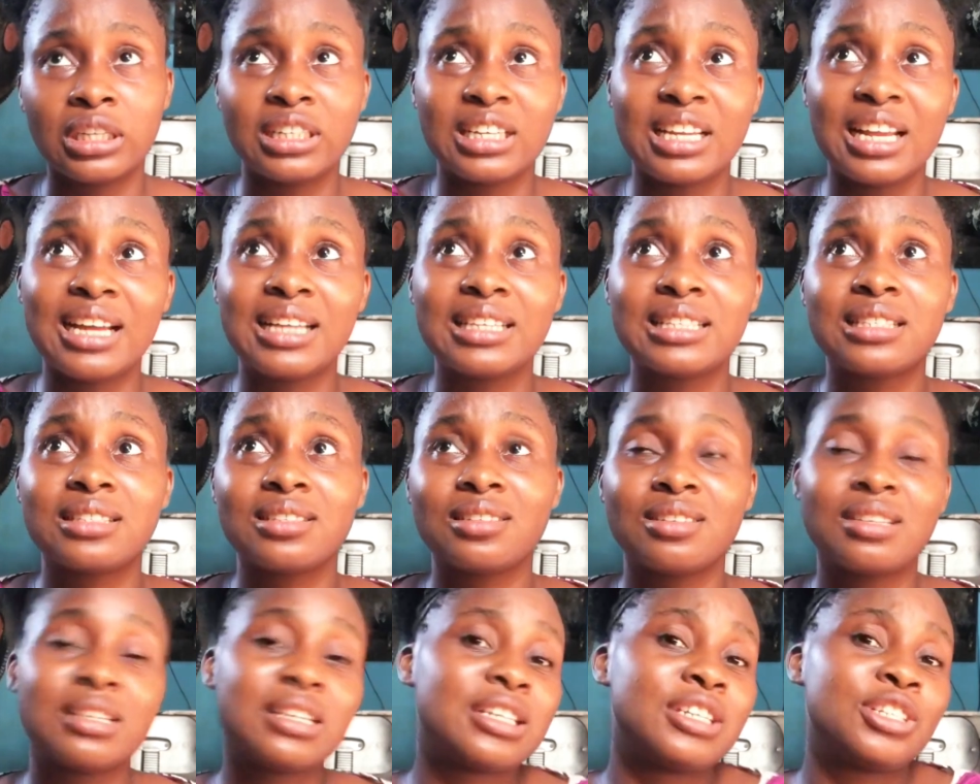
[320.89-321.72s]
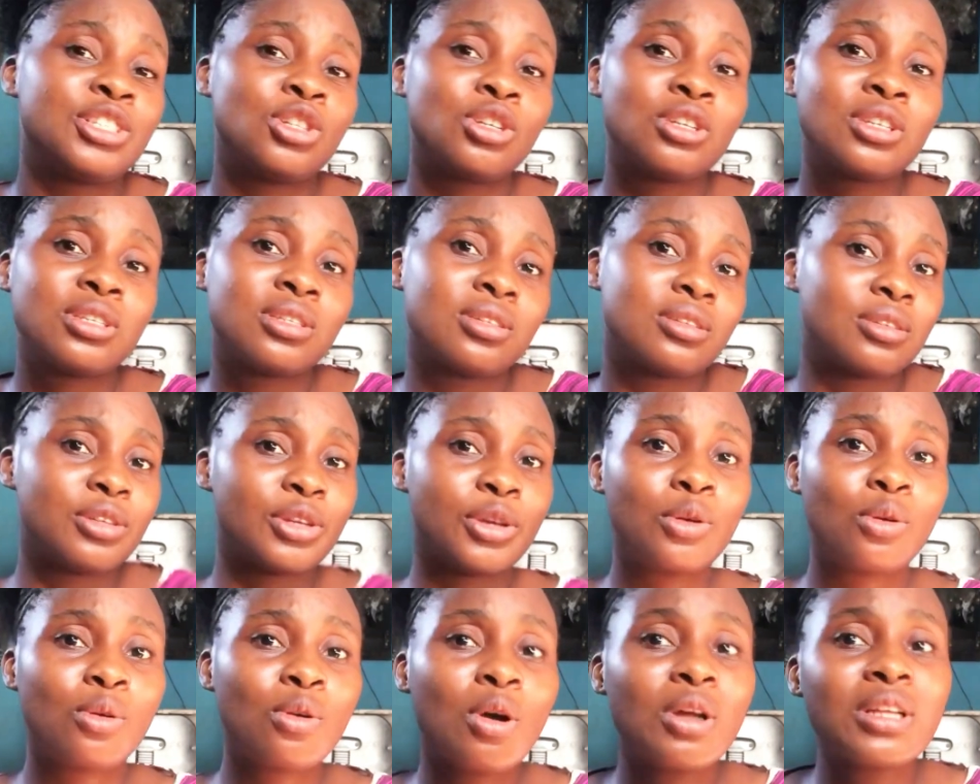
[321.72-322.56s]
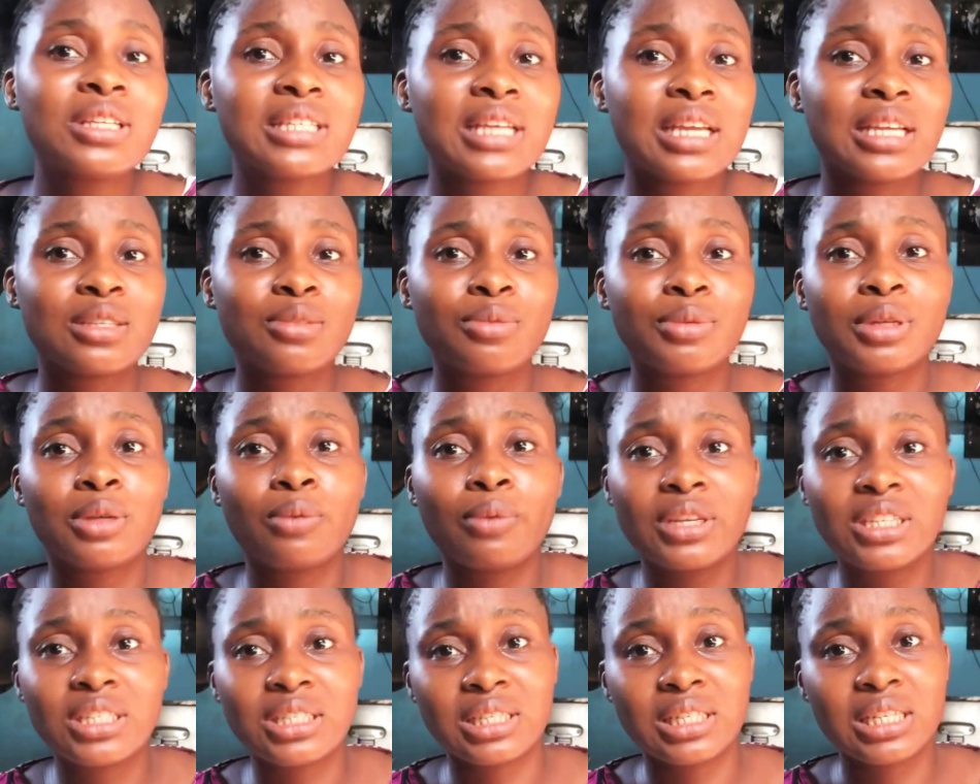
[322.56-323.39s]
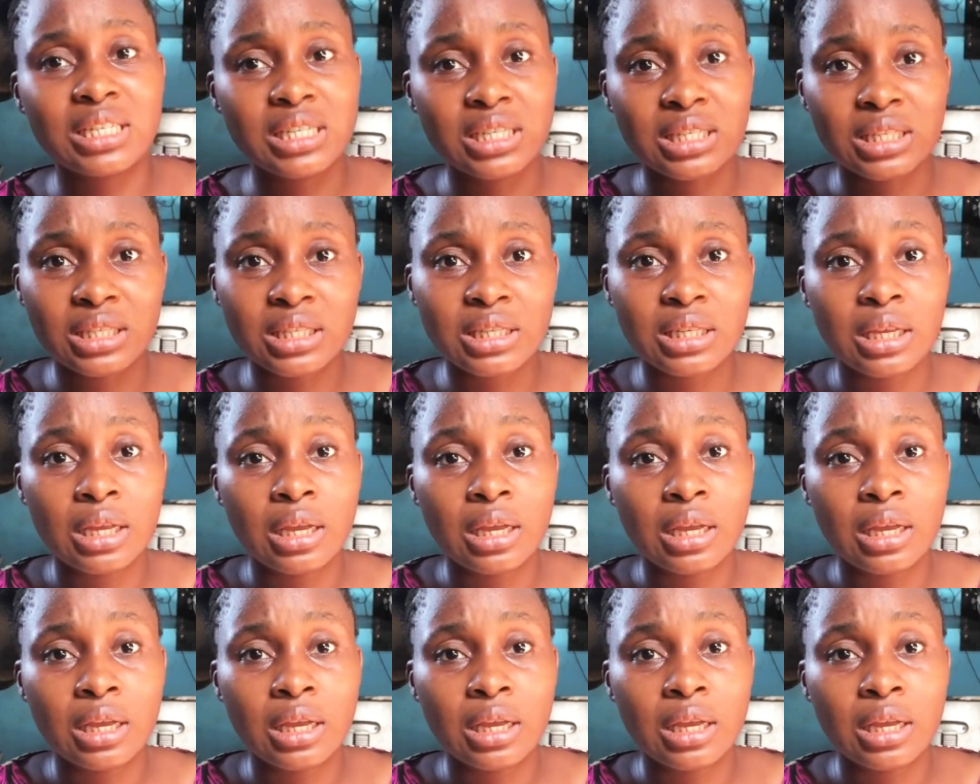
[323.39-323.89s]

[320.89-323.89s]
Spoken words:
that is just, content with the way she is